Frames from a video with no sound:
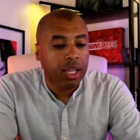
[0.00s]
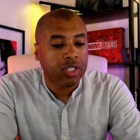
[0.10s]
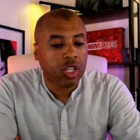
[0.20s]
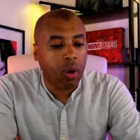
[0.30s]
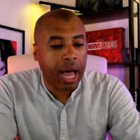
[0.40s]

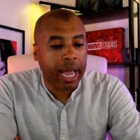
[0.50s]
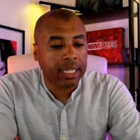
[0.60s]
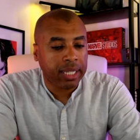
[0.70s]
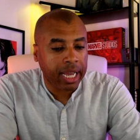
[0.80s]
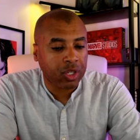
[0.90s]
So I
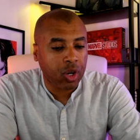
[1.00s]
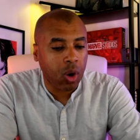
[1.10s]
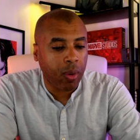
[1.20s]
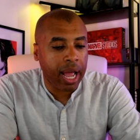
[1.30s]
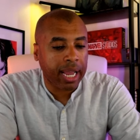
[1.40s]
texted
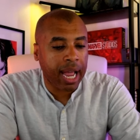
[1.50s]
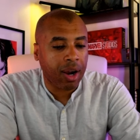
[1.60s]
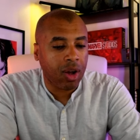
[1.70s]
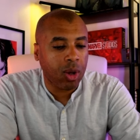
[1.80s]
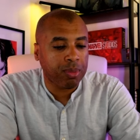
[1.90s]
her when I got
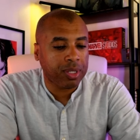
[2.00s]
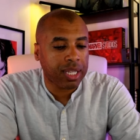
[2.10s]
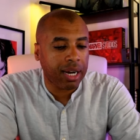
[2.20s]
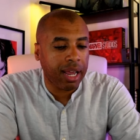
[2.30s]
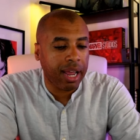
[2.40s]
home
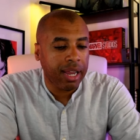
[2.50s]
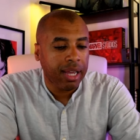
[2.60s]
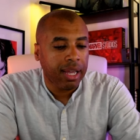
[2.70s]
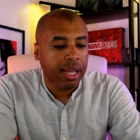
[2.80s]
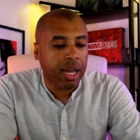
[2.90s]
Sunday,
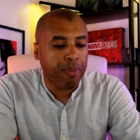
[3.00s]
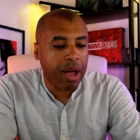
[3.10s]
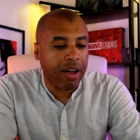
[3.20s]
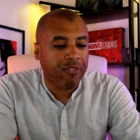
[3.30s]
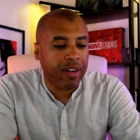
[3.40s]

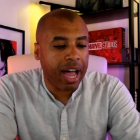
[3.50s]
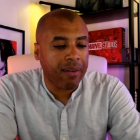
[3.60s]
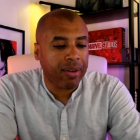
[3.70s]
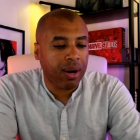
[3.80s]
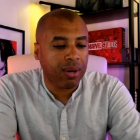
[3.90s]
about
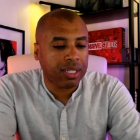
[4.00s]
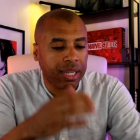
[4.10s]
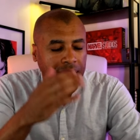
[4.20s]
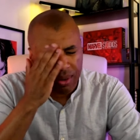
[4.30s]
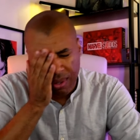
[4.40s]
5 hours
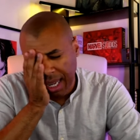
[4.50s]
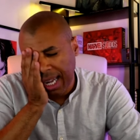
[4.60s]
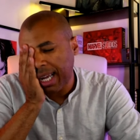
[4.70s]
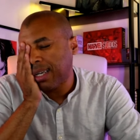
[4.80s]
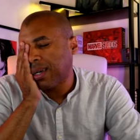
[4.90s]
later. Oh, God.